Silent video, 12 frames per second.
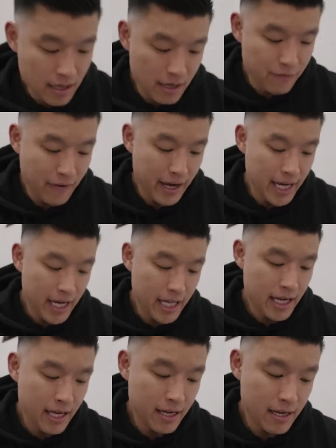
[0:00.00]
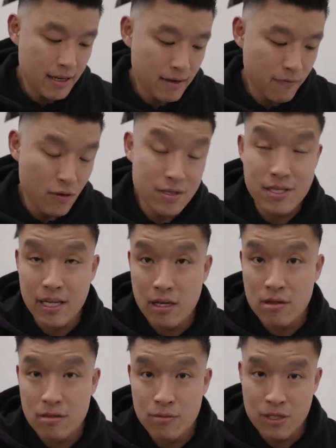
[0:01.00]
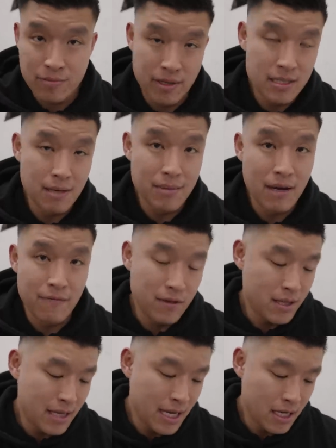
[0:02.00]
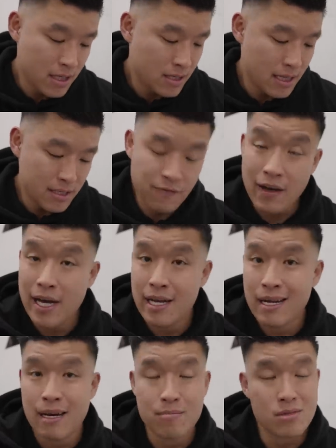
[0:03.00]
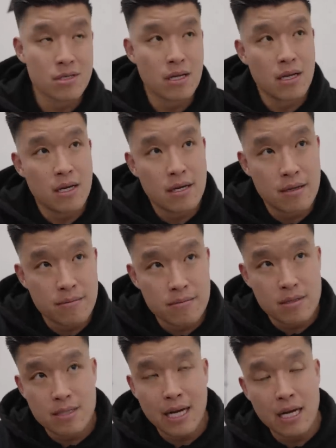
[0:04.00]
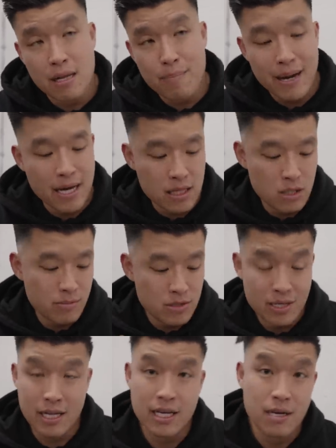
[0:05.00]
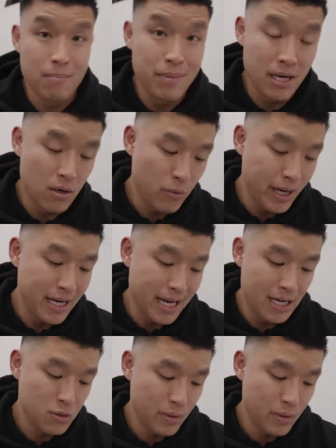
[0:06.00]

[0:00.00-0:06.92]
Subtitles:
If I hit it for a single, which means I'm not feeling that good, that's fine. I'm just gonna dial it back a little bit so I can hit a bigger weight next